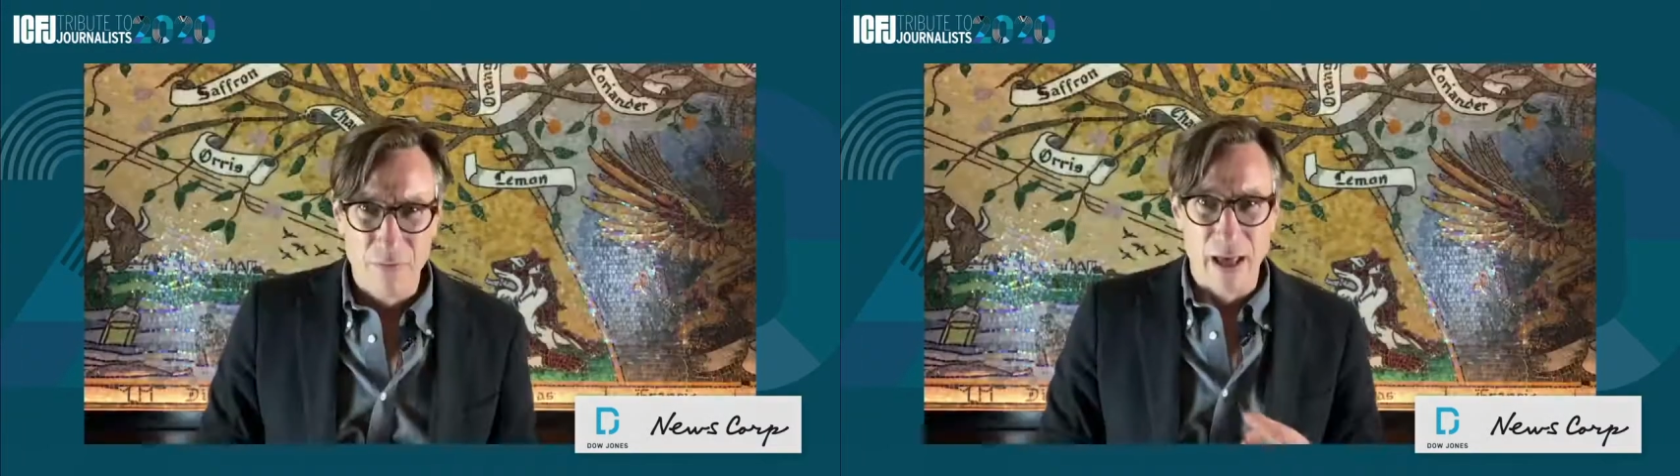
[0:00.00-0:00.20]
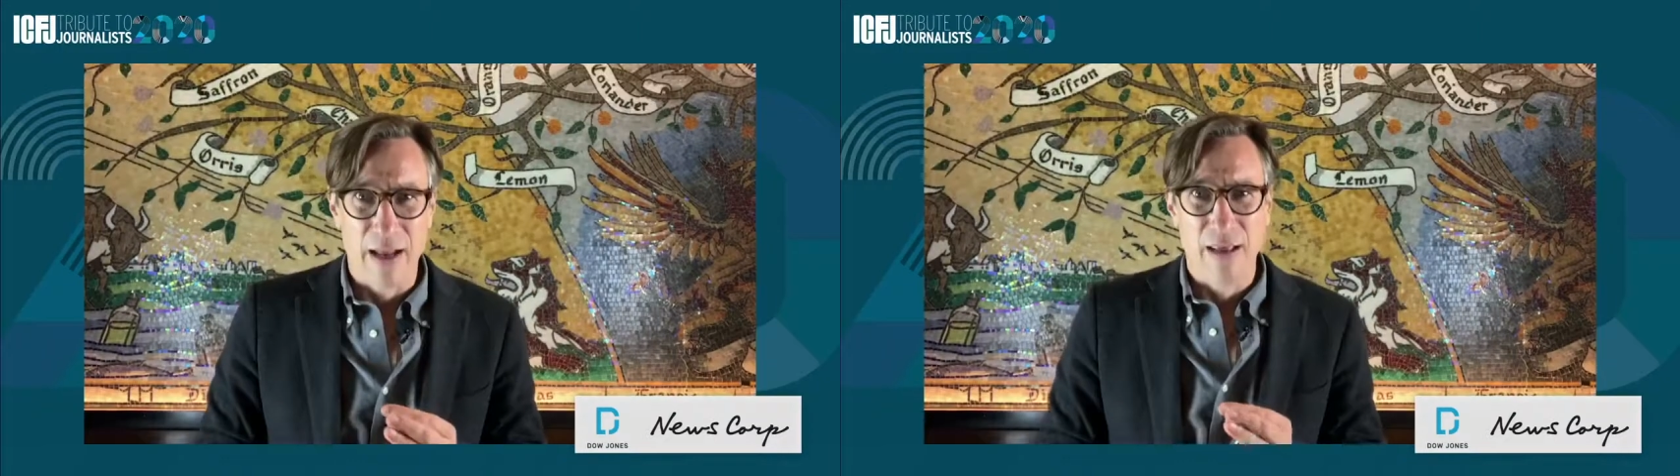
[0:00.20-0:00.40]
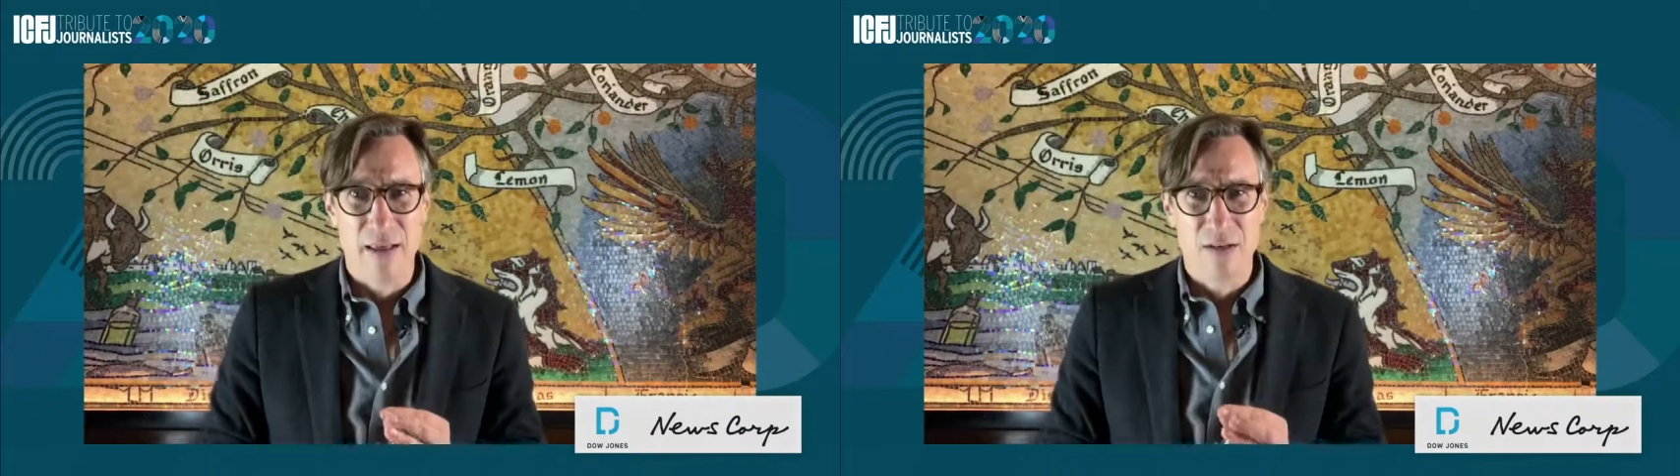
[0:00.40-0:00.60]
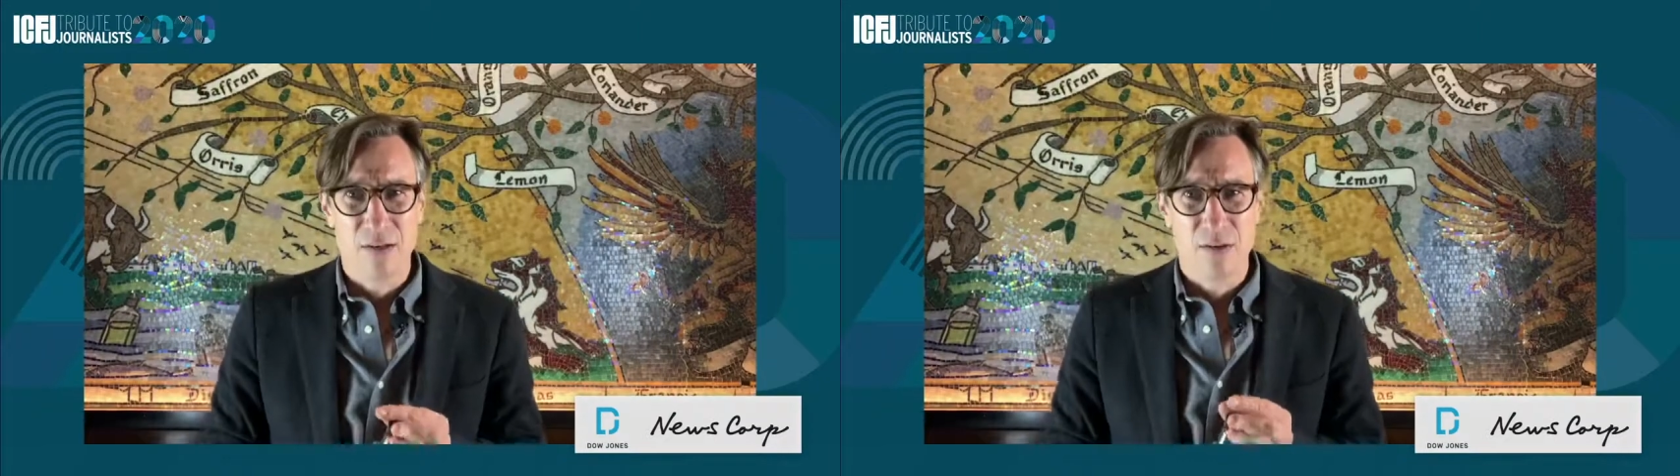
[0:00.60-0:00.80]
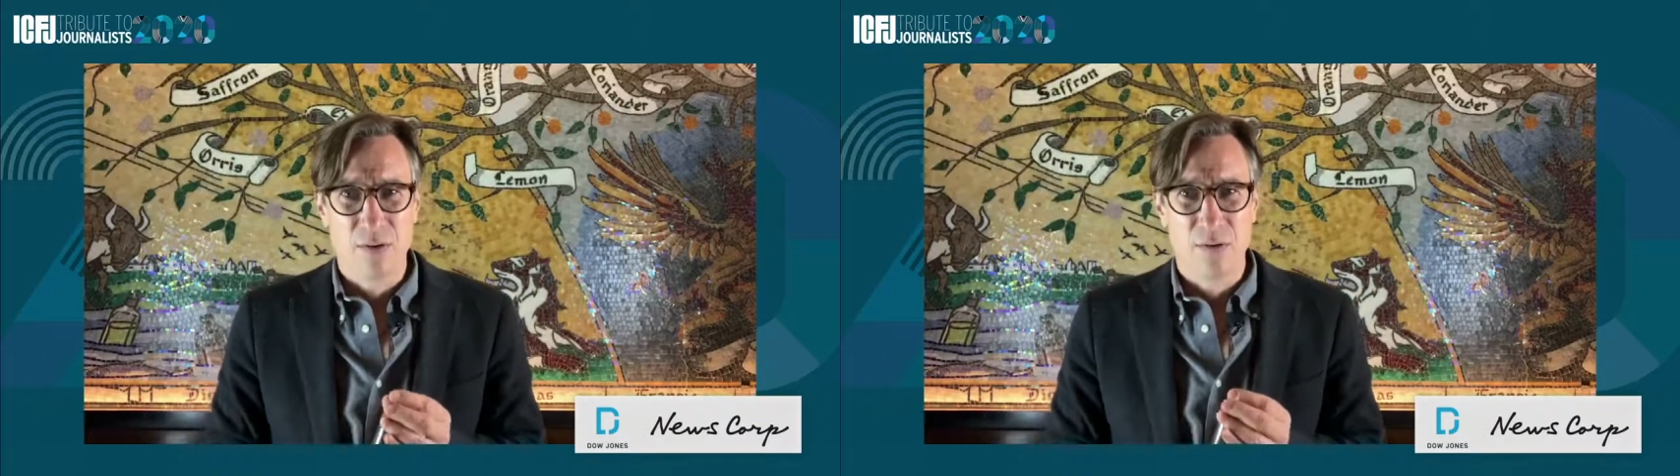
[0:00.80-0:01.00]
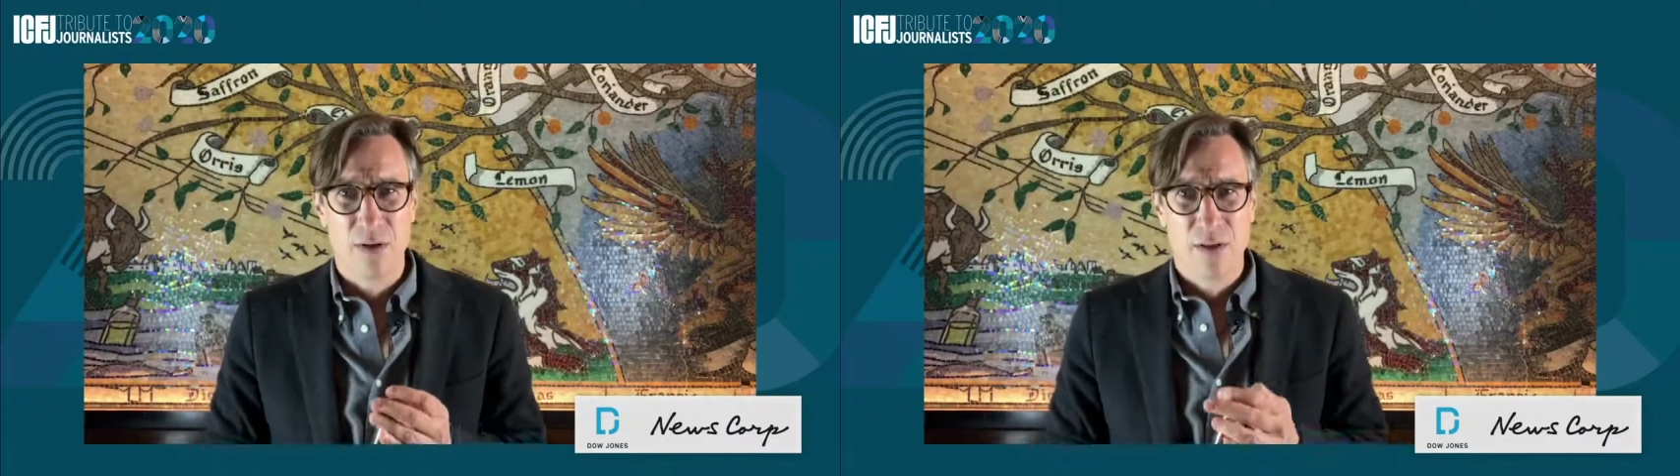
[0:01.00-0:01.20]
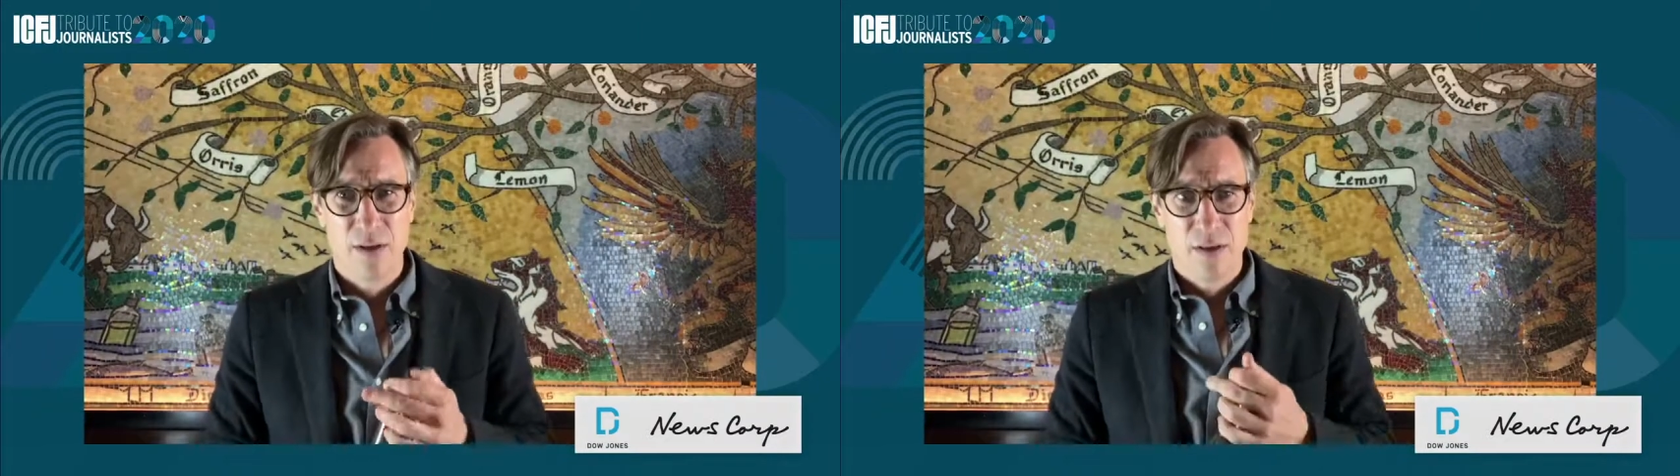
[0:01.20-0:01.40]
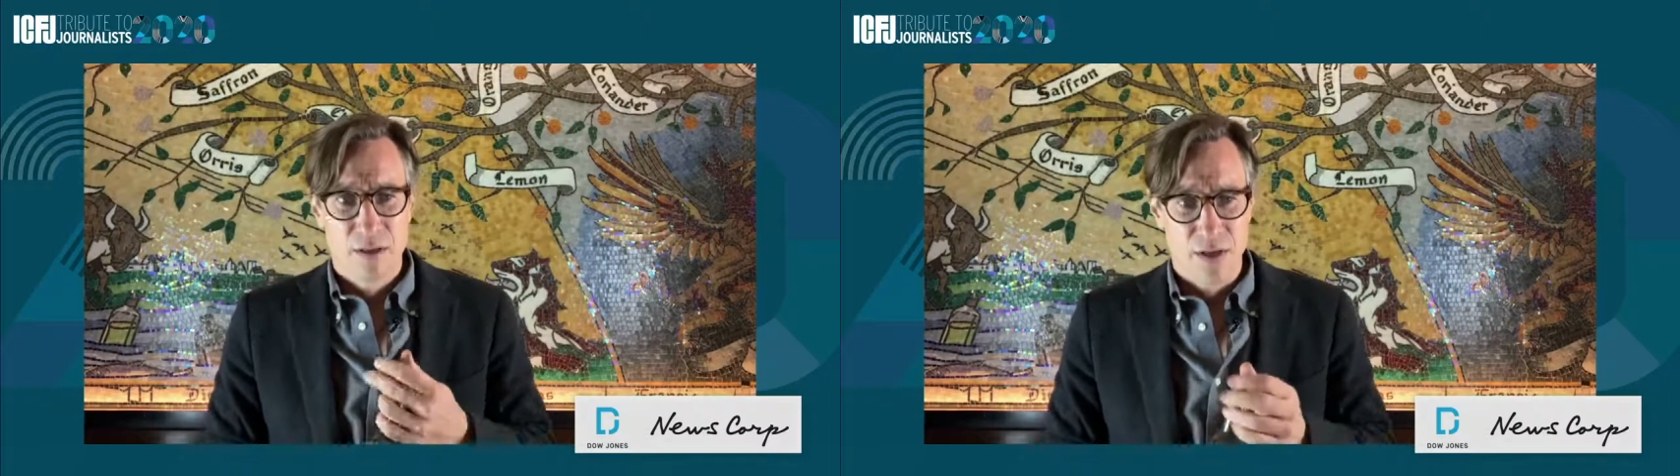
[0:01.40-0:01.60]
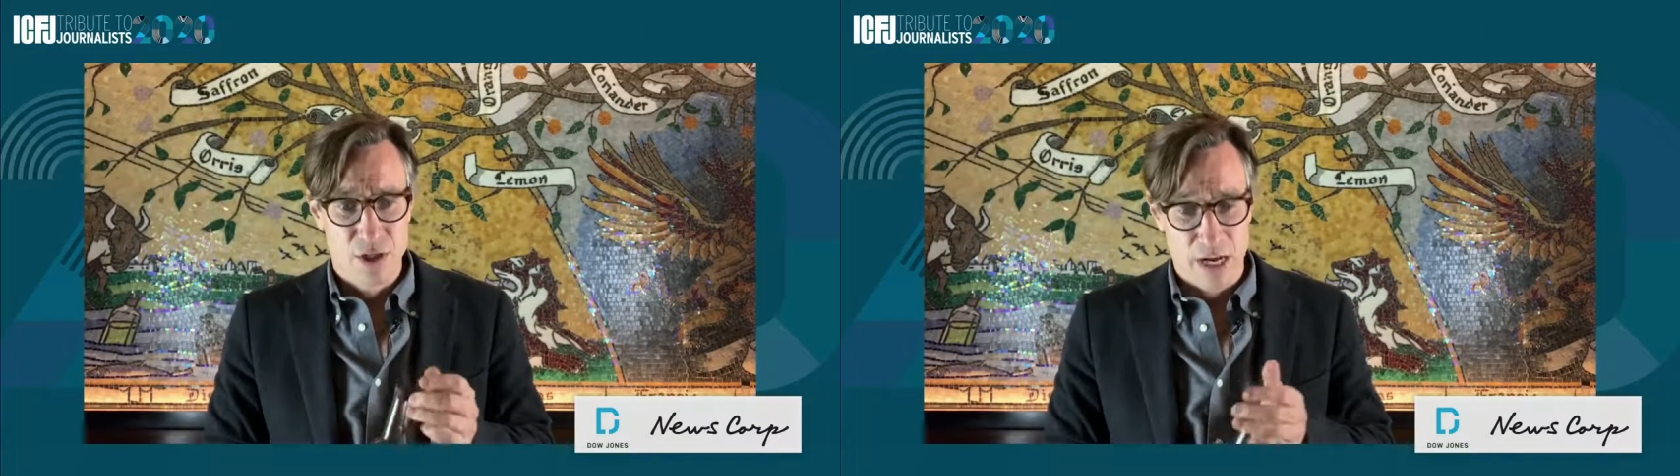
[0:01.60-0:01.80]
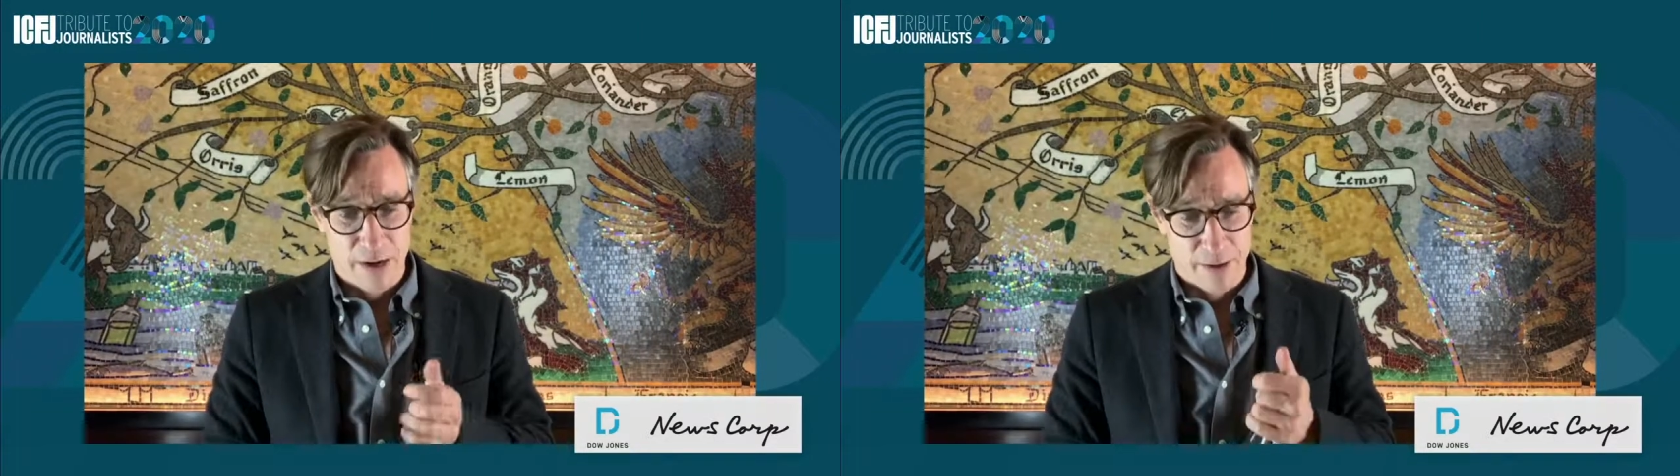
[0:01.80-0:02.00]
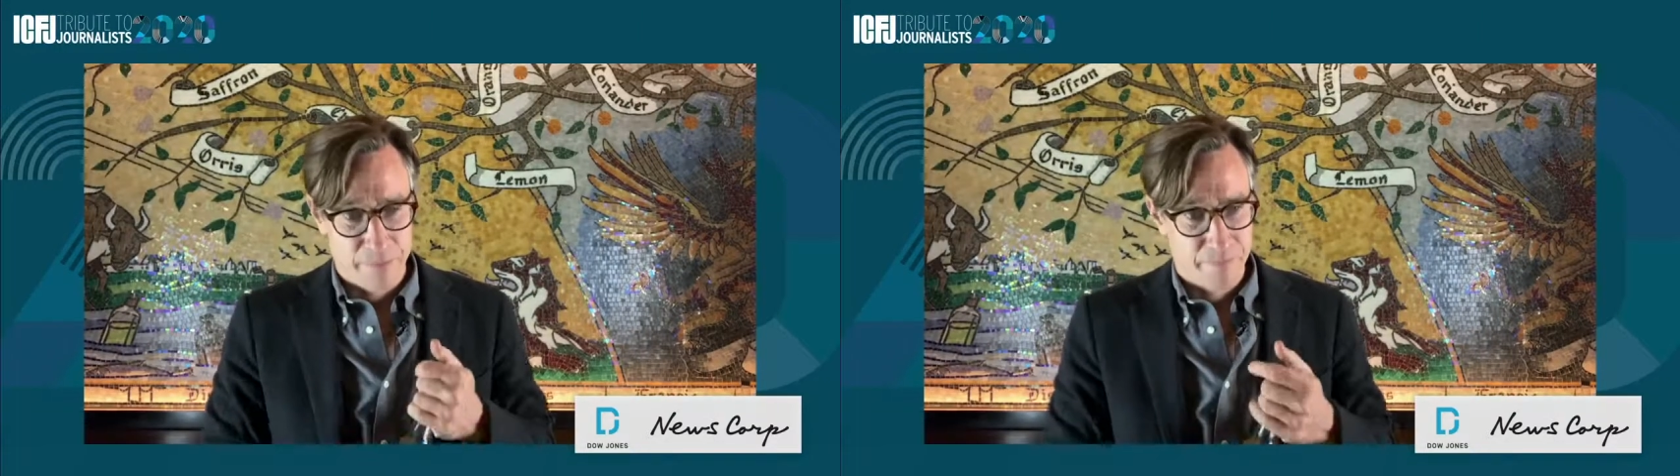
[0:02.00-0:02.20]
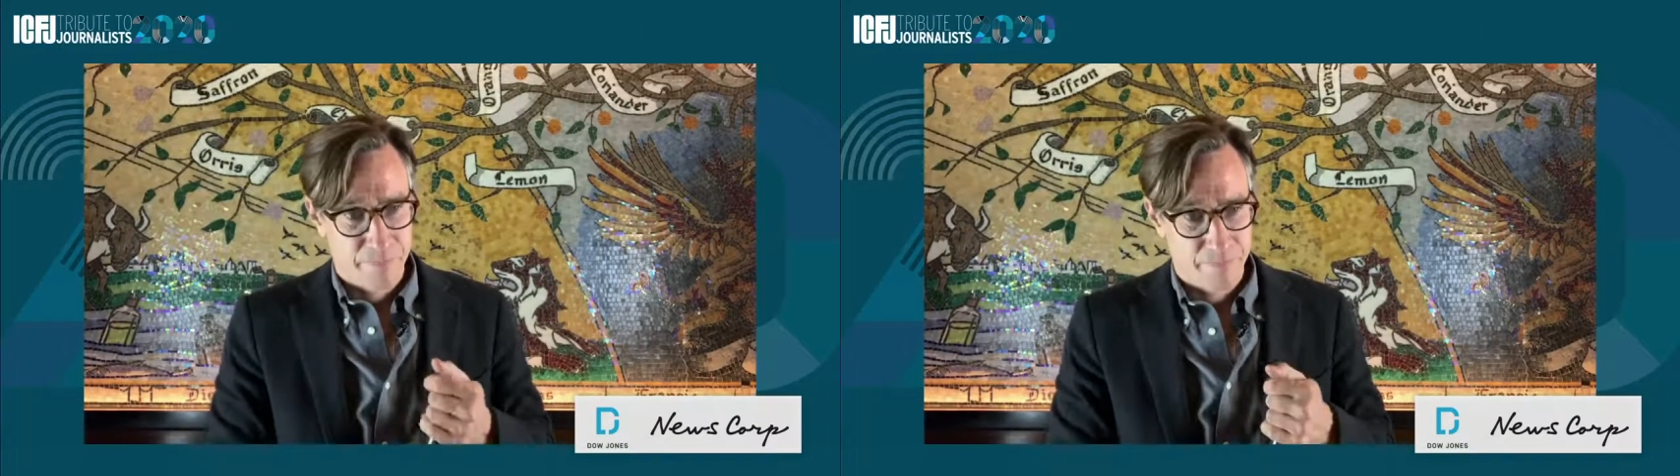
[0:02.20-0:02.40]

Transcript: all of that into the shaker.